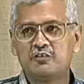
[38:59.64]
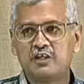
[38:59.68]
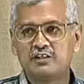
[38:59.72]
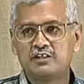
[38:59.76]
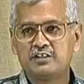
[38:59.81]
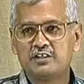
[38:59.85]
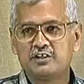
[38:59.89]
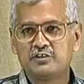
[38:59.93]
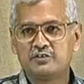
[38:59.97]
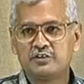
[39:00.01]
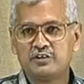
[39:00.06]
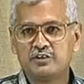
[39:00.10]
what
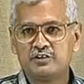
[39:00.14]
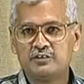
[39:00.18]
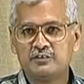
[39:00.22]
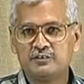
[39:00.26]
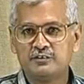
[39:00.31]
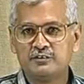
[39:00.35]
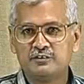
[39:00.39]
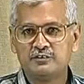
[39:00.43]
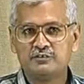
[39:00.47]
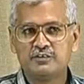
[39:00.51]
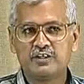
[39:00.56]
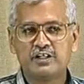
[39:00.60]
did we
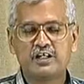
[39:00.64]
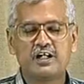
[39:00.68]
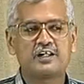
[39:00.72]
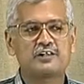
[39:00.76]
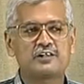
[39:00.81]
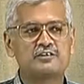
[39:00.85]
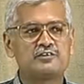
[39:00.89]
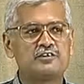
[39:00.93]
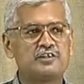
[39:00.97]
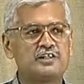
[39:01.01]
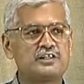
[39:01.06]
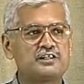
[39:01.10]
do? We
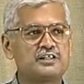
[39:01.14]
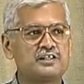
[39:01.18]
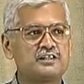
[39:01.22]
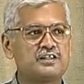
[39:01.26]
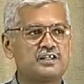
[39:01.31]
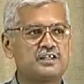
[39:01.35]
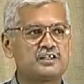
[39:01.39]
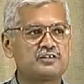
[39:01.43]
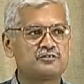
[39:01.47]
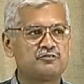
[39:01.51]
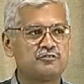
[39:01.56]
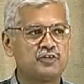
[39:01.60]
calculated
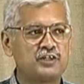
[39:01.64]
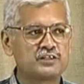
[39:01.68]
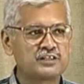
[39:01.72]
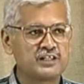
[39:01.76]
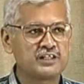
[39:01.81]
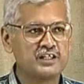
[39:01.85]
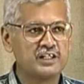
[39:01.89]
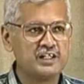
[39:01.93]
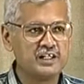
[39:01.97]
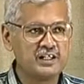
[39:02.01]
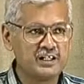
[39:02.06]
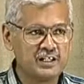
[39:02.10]
that what
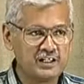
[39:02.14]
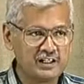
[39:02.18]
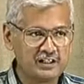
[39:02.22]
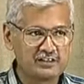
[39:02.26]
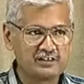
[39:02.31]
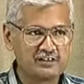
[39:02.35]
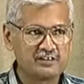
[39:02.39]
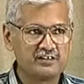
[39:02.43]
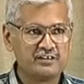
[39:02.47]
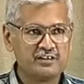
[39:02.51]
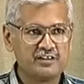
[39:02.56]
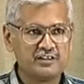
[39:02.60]
error
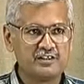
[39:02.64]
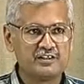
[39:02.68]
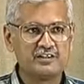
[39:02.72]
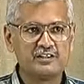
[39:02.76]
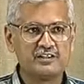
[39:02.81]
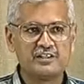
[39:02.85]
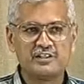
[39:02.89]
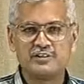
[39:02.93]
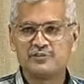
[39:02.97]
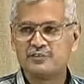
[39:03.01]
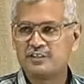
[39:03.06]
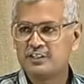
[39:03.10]

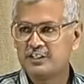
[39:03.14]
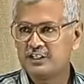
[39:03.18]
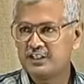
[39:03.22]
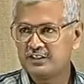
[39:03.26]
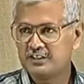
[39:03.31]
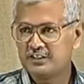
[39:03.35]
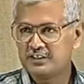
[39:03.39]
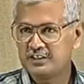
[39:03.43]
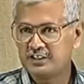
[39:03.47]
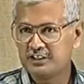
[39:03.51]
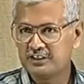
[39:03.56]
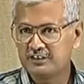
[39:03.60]
did we
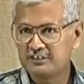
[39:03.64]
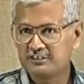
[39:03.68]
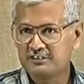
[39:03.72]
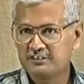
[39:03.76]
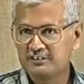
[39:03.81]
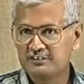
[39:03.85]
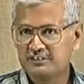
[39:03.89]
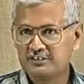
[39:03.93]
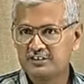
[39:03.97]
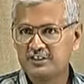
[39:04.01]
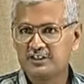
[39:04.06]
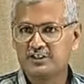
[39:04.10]
incur,
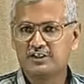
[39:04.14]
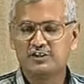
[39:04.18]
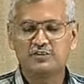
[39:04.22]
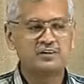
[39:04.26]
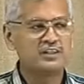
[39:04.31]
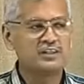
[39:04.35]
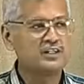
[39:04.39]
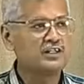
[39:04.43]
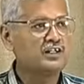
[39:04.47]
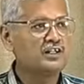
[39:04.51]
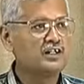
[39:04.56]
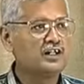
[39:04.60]

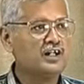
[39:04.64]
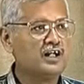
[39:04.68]
okay,